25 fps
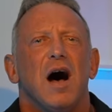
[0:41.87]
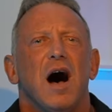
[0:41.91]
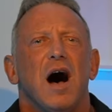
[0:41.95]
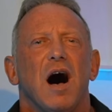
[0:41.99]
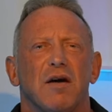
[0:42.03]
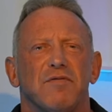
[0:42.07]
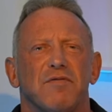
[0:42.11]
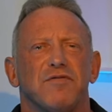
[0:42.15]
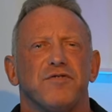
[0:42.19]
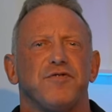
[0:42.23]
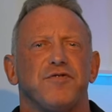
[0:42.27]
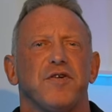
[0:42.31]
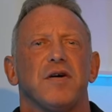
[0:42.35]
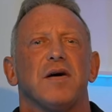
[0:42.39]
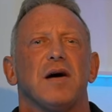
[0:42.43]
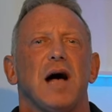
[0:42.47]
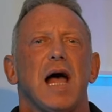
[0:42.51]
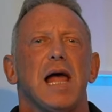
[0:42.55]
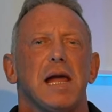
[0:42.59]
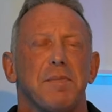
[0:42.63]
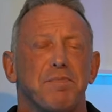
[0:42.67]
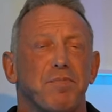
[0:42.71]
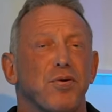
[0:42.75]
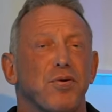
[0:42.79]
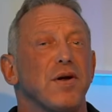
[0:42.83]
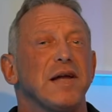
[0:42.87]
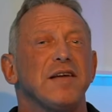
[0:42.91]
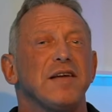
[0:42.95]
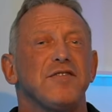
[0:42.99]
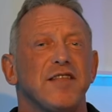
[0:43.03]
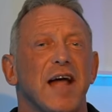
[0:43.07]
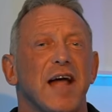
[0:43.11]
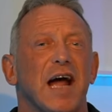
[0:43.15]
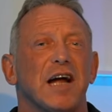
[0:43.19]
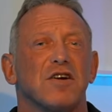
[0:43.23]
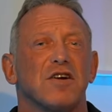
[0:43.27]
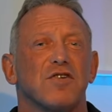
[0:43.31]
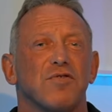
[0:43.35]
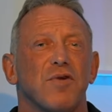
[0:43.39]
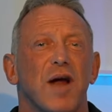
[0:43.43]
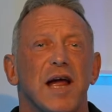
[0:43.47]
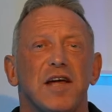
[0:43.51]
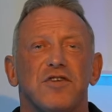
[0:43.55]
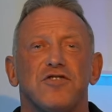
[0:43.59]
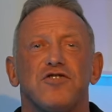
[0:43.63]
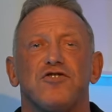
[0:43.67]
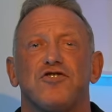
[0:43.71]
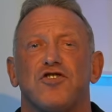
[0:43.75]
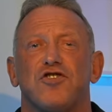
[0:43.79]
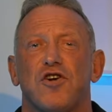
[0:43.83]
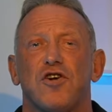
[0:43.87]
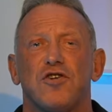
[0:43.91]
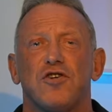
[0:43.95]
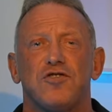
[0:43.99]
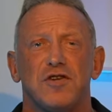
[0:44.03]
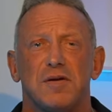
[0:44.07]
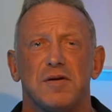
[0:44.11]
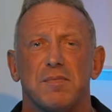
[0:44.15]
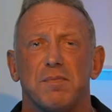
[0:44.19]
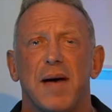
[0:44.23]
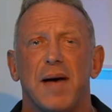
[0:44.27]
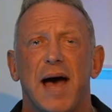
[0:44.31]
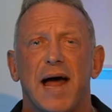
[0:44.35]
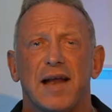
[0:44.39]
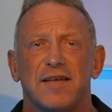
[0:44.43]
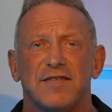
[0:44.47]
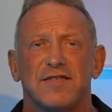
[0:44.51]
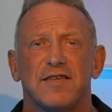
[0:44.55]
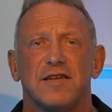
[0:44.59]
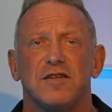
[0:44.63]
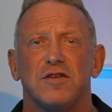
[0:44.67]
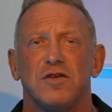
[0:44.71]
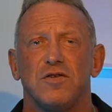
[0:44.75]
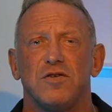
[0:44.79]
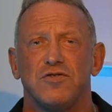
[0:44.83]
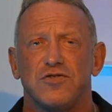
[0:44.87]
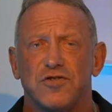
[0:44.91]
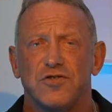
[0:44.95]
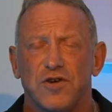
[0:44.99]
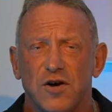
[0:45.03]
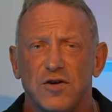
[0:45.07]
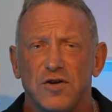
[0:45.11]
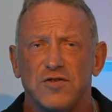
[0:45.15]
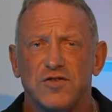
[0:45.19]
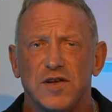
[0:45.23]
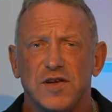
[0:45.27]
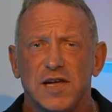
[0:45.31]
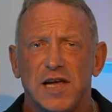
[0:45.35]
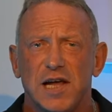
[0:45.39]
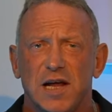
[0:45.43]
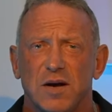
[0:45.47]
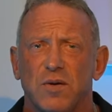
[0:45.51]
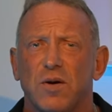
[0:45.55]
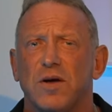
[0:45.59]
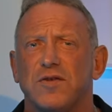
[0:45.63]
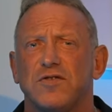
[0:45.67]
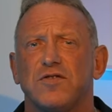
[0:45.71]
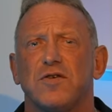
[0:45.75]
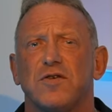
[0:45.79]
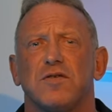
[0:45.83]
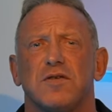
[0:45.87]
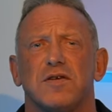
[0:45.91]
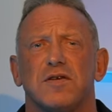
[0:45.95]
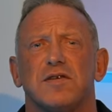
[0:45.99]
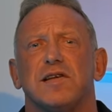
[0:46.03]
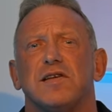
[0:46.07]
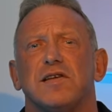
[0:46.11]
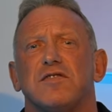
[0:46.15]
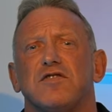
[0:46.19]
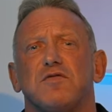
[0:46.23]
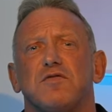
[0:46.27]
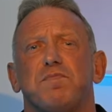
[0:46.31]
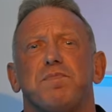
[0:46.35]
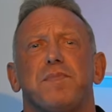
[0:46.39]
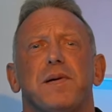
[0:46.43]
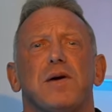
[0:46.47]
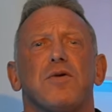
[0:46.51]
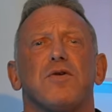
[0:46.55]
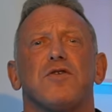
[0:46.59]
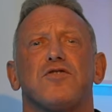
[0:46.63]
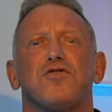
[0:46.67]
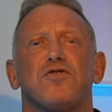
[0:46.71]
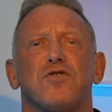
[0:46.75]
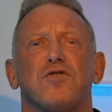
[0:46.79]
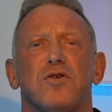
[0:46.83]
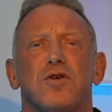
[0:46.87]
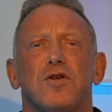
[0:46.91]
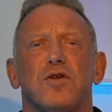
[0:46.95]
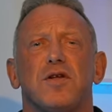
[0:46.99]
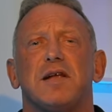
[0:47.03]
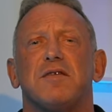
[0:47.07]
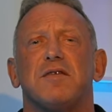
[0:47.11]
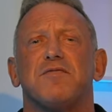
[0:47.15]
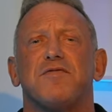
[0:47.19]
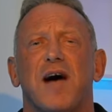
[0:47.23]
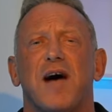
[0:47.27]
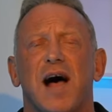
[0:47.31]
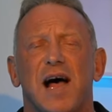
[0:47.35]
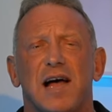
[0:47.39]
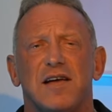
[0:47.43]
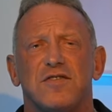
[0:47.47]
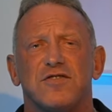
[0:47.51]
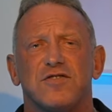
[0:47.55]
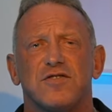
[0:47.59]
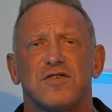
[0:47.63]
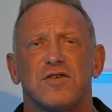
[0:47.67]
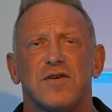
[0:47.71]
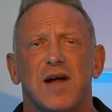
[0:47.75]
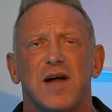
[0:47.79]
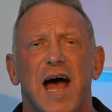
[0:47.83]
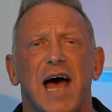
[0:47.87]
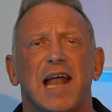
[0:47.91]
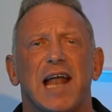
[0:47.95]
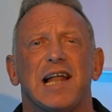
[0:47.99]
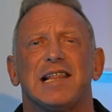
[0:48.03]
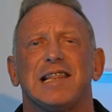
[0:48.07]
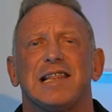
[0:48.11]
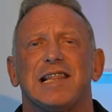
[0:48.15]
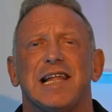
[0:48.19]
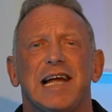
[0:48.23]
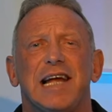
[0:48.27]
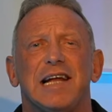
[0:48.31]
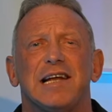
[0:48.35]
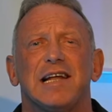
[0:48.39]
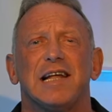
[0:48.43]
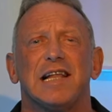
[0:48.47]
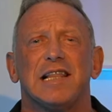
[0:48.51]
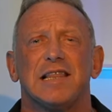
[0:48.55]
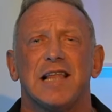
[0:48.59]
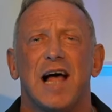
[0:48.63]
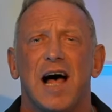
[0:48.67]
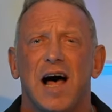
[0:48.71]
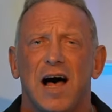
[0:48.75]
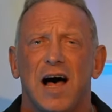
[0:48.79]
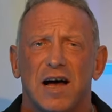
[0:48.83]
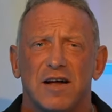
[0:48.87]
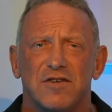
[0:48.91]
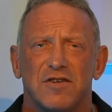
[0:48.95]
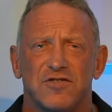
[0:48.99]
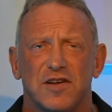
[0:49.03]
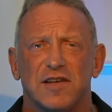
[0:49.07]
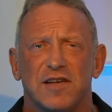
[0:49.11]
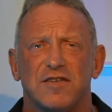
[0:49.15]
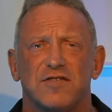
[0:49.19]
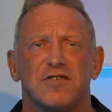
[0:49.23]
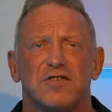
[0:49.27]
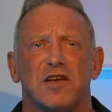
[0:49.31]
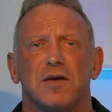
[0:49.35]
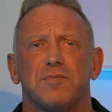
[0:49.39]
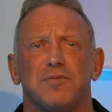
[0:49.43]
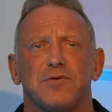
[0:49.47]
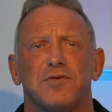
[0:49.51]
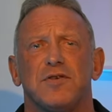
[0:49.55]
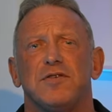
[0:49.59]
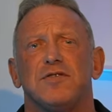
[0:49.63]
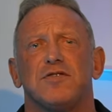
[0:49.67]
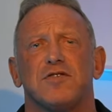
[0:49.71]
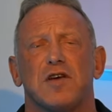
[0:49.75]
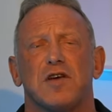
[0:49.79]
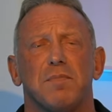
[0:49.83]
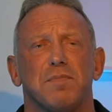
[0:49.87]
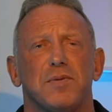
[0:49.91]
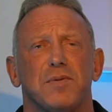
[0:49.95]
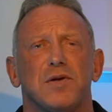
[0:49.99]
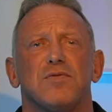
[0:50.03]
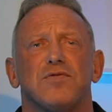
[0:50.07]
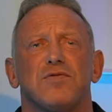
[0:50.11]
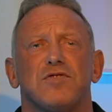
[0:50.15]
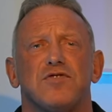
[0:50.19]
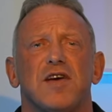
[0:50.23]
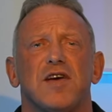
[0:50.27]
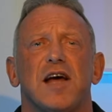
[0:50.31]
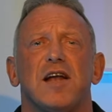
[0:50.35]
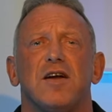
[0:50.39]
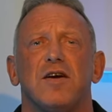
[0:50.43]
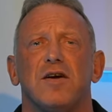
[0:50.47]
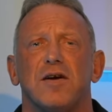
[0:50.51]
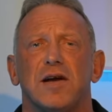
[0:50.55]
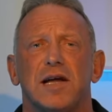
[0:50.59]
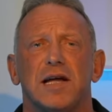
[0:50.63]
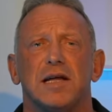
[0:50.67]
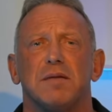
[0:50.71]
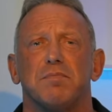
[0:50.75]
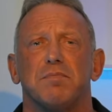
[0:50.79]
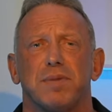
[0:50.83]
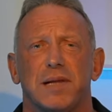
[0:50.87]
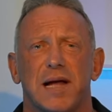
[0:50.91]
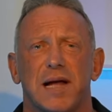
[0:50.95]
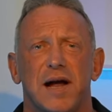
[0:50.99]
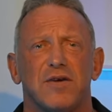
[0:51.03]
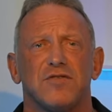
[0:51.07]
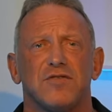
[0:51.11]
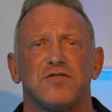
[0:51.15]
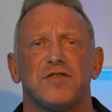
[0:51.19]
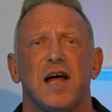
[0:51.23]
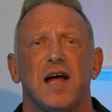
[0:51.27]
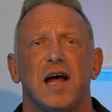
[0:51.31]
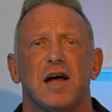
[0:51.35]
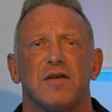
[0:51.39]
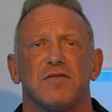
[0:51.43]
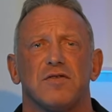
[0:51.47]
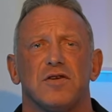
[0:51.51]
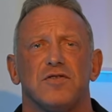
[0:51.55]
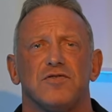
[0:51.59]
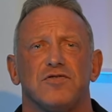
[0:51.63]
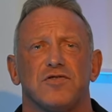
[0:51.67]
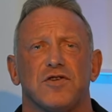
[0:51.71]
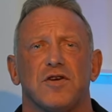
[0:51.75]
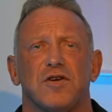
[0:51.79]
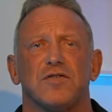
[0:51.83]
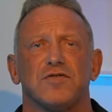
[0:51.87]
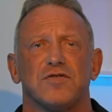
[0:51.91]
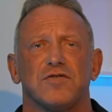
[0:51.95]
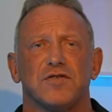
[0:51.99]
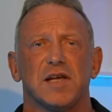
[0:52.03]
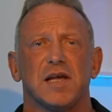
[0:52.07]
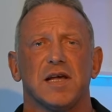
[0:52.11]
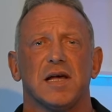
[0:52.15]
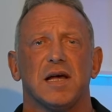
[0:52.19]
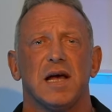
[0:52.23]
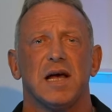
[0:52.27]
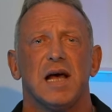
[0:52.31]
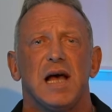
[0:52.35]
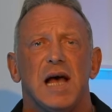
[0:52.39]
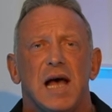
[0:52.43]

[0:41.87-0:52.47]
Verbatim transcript: of a priest at Grace Church in Madison, New Jersey, and also the spiritual advisor at Alina Lodge, a substance abuse center in Blairstown, New Jersey.